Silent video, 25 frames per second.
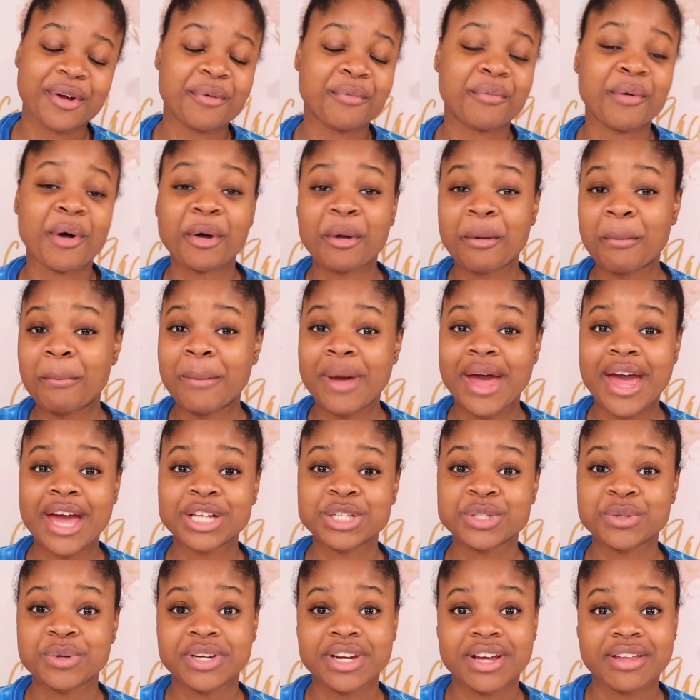Welcome back
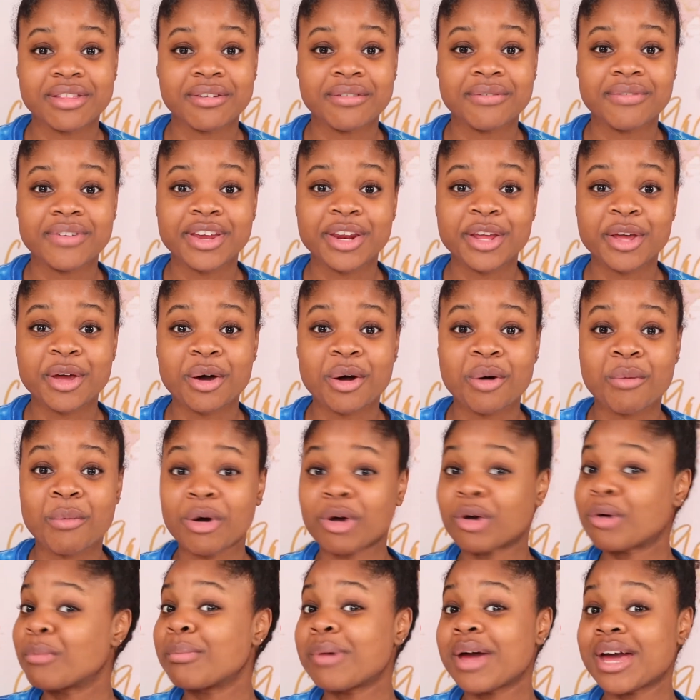to another video.
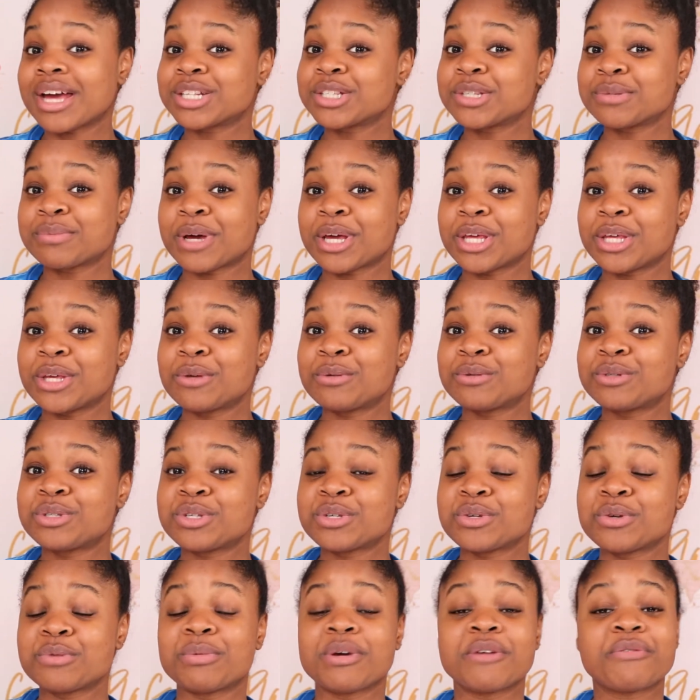Welcome back to my
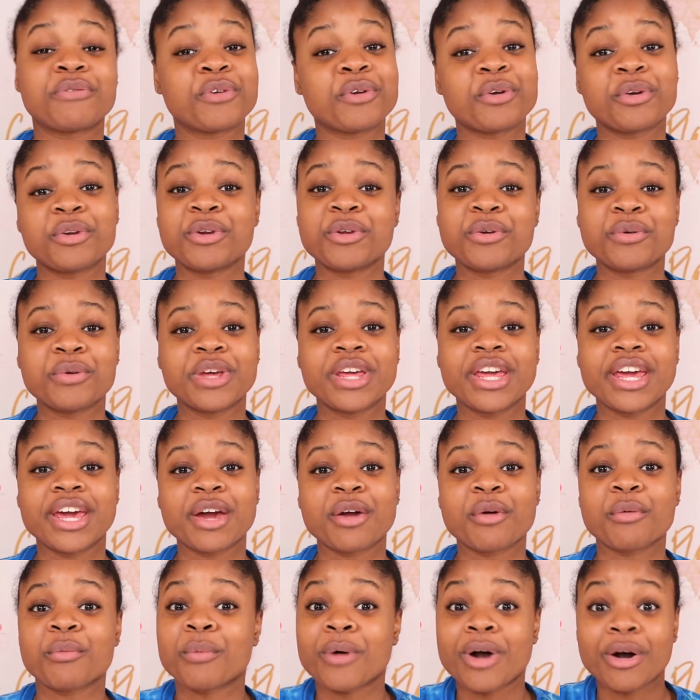YouTube. If you're new
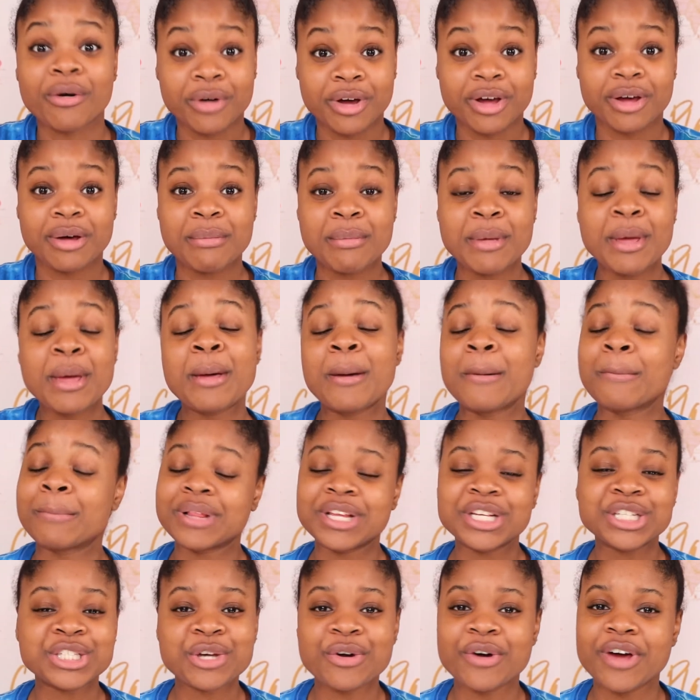here, welcome.
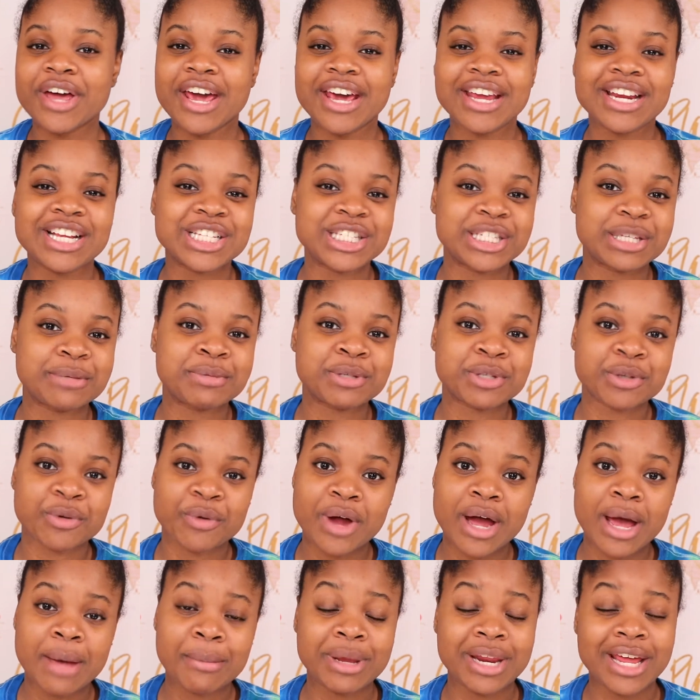Please go ahead and
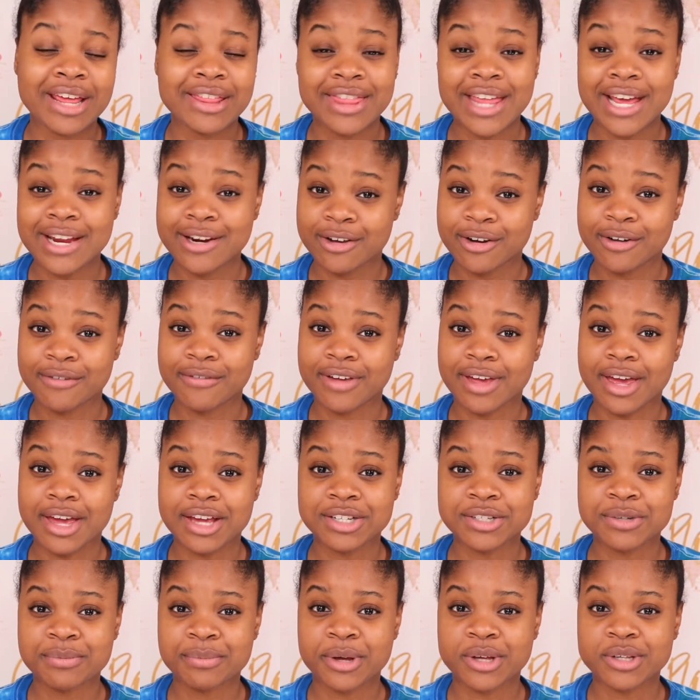subscribe and hit that
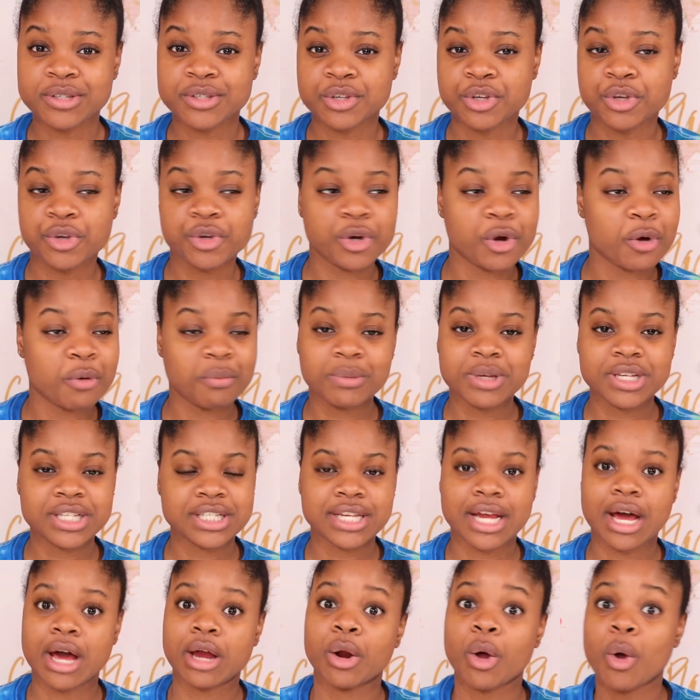notification bell so you don't miss
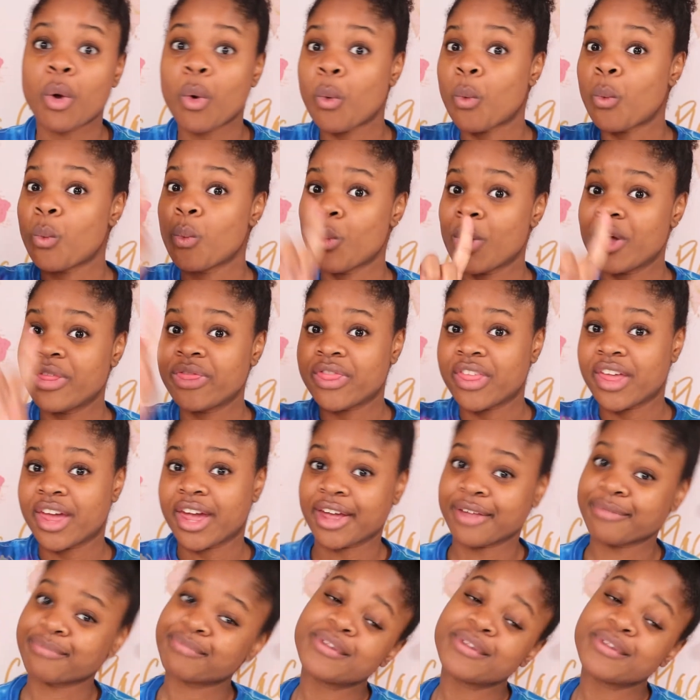not one thing.